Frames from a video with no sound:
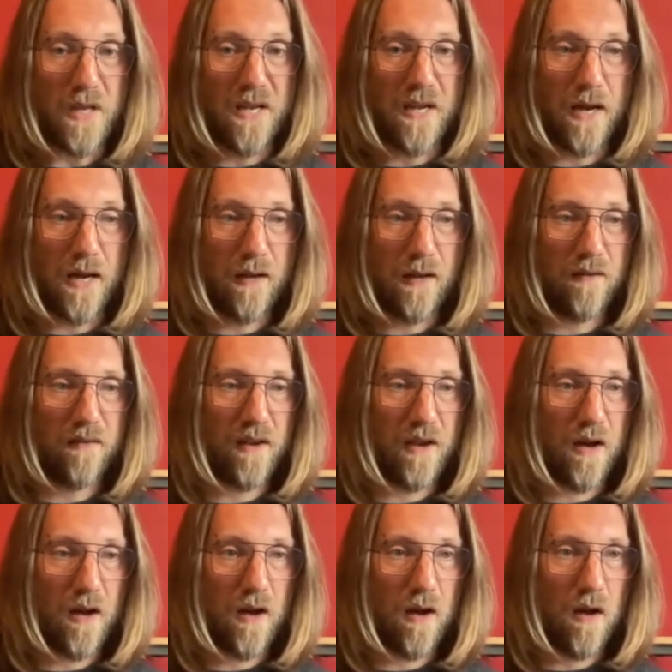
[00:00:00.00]
And
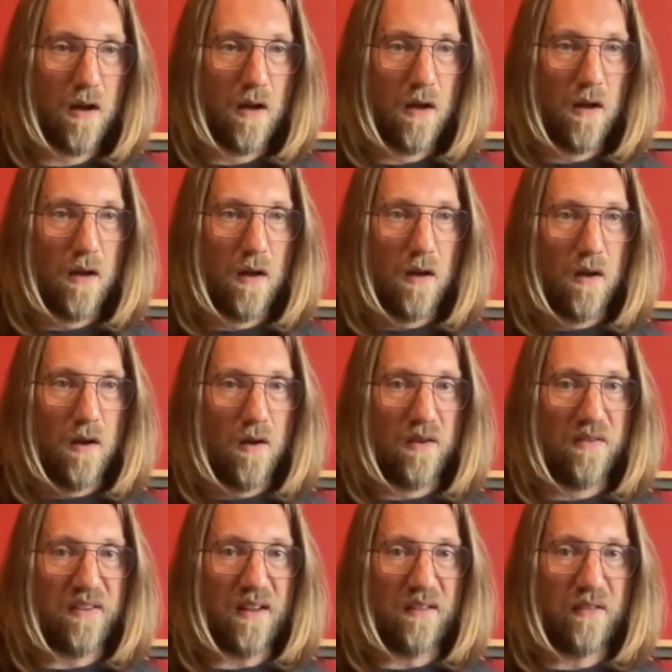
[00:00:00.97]
a
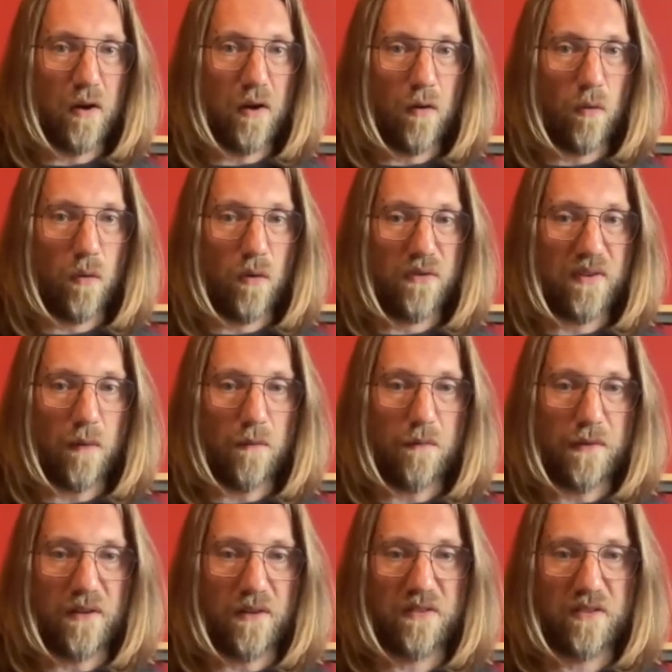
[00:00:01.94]
center or
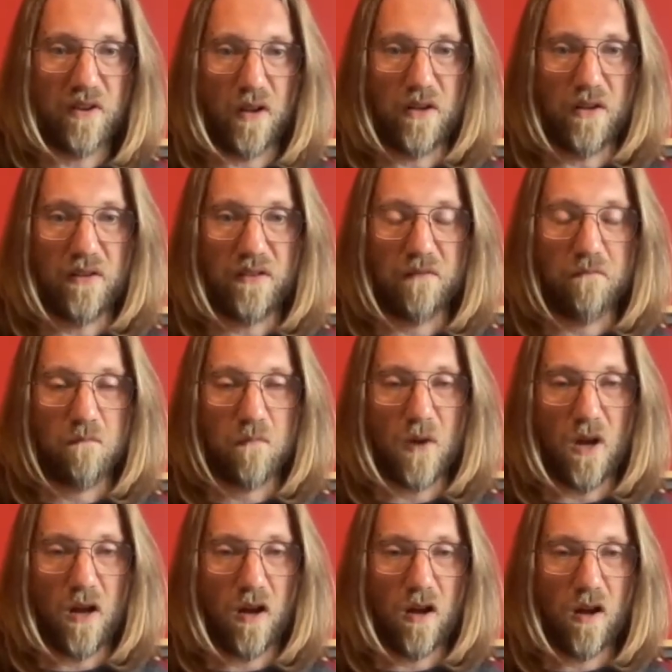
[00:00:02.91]
something solid,
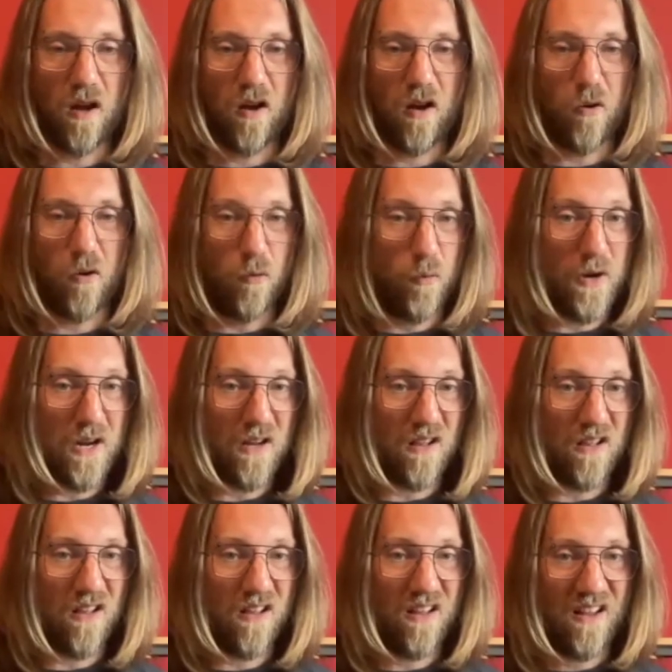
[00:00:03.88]

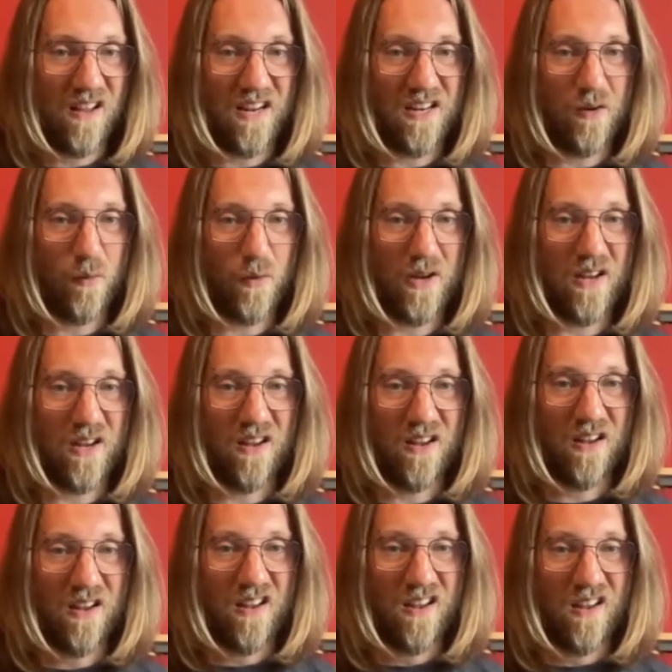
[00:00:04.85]
real anyway,
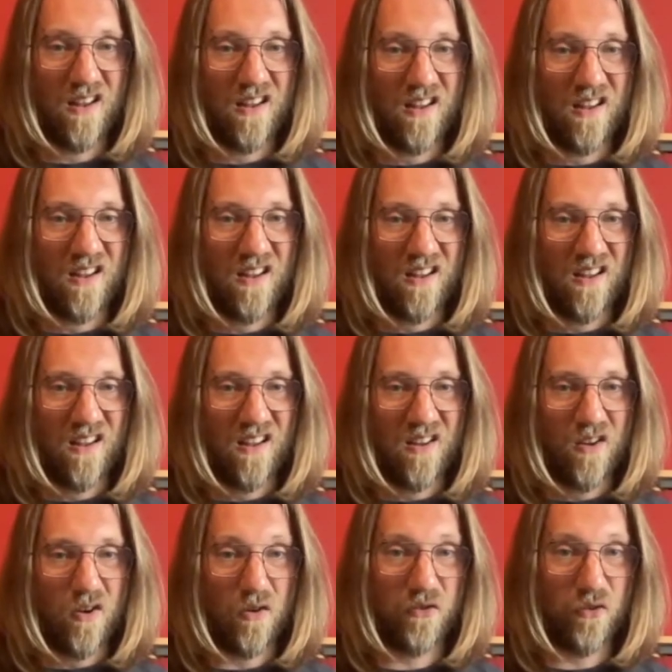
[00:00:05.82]

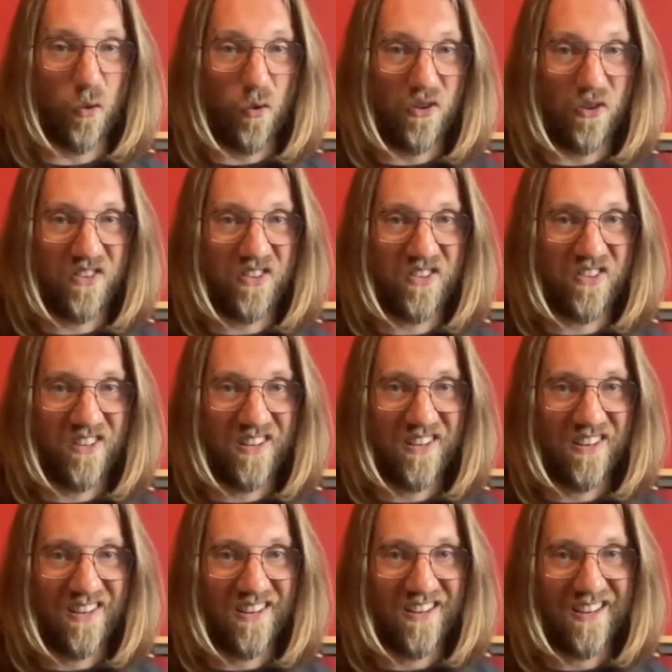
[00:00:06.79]
a source.
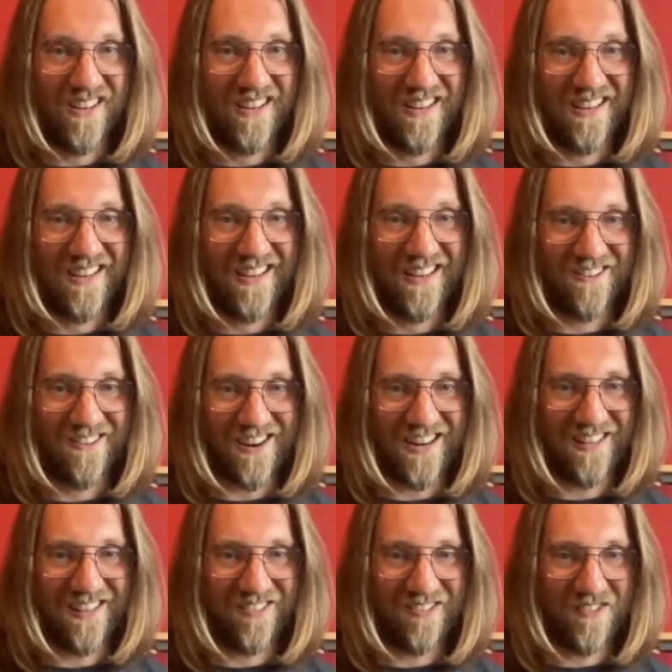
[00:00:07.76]

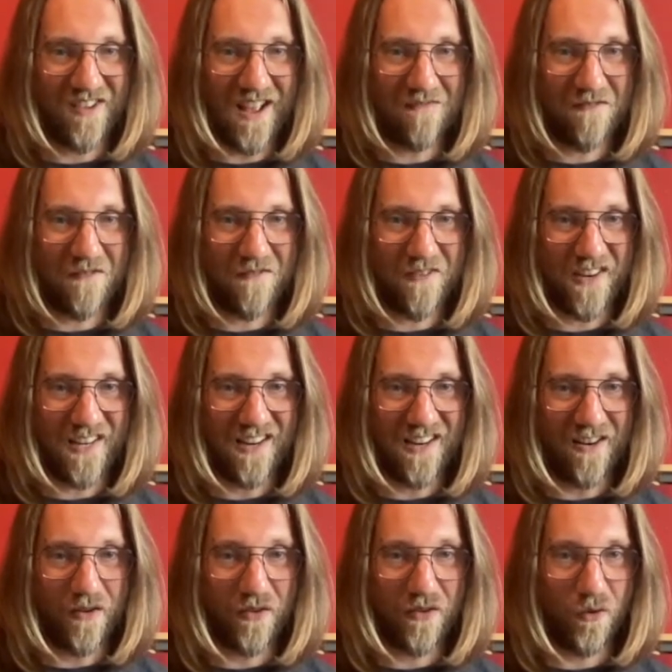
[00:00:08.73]
Right, to everything,
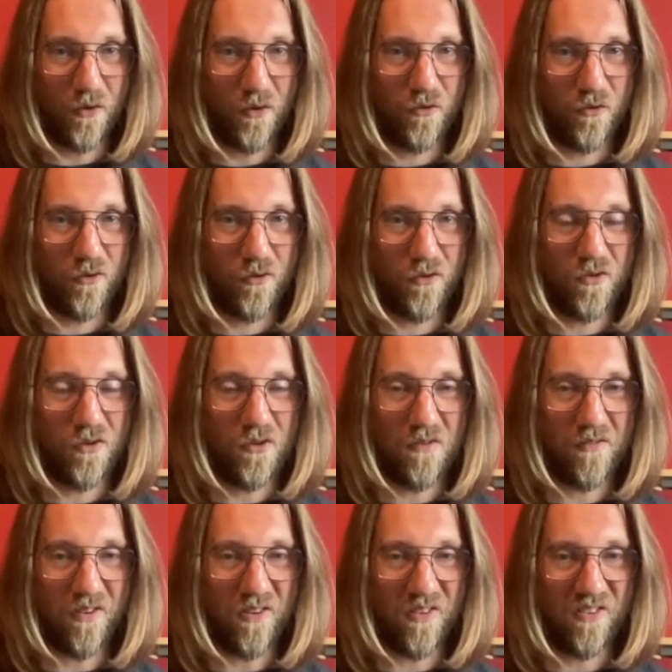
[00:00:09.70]
a source to the
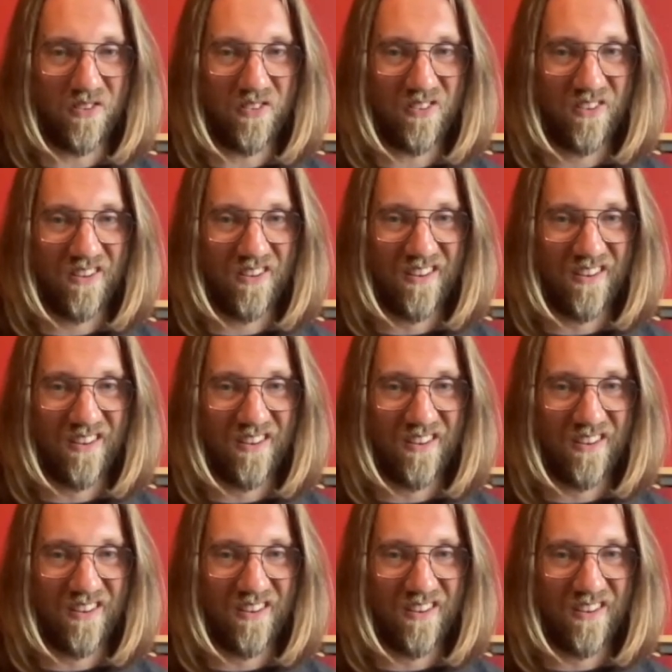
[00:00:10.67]
universe,